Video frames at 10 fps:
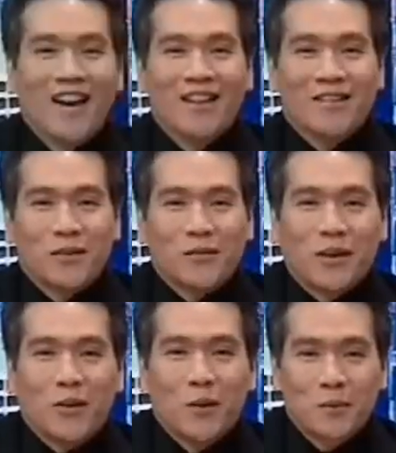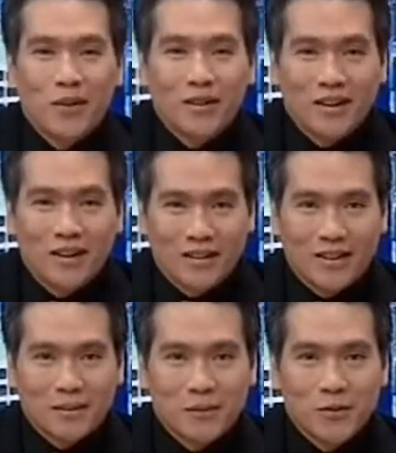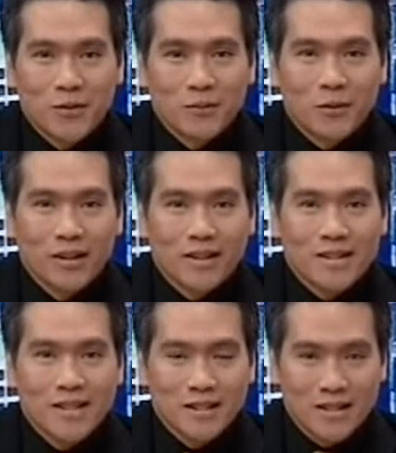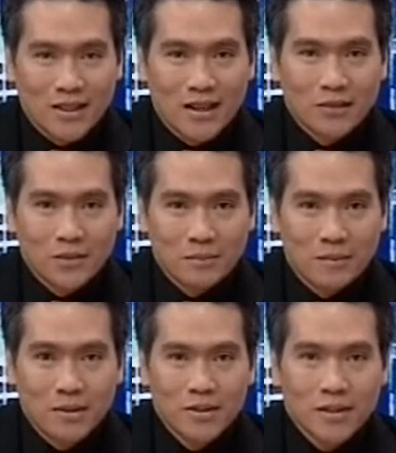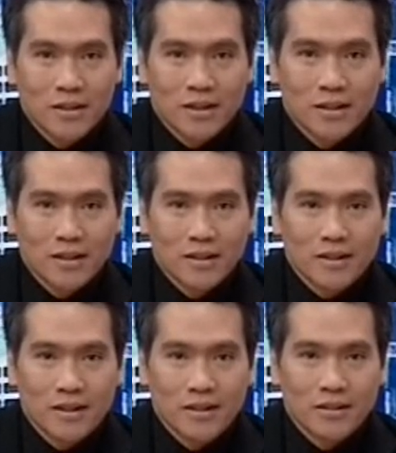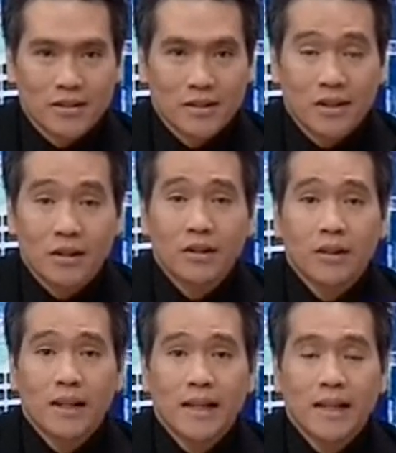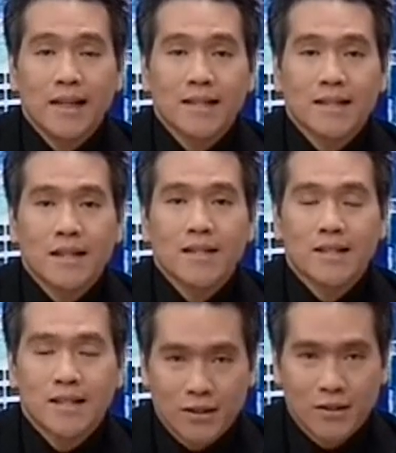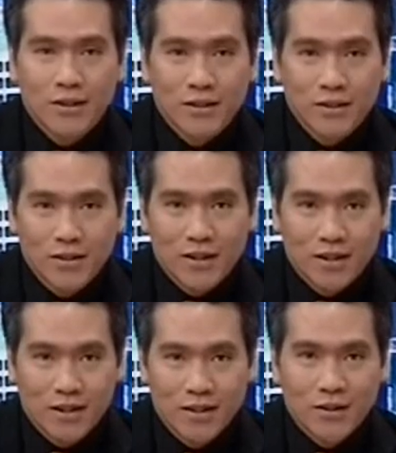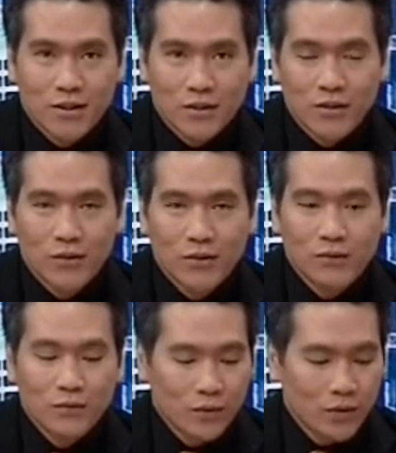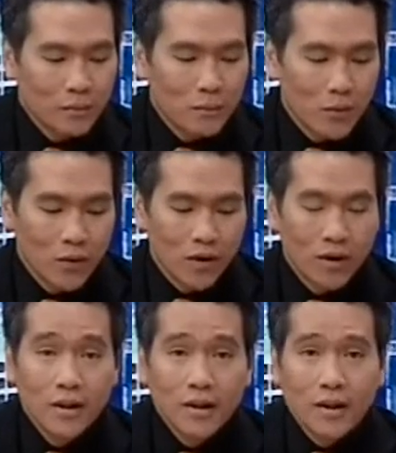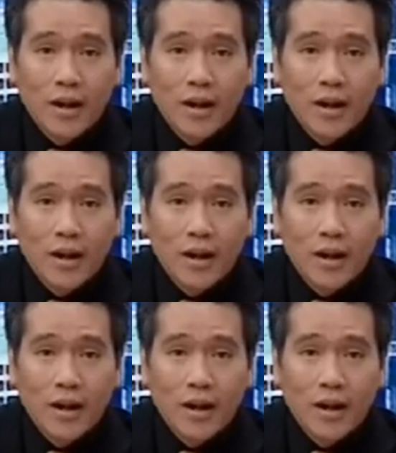And so far, Koprol.com has reached more than 60,000 members, as Satya said, is in currently in its testing stage. So look for more.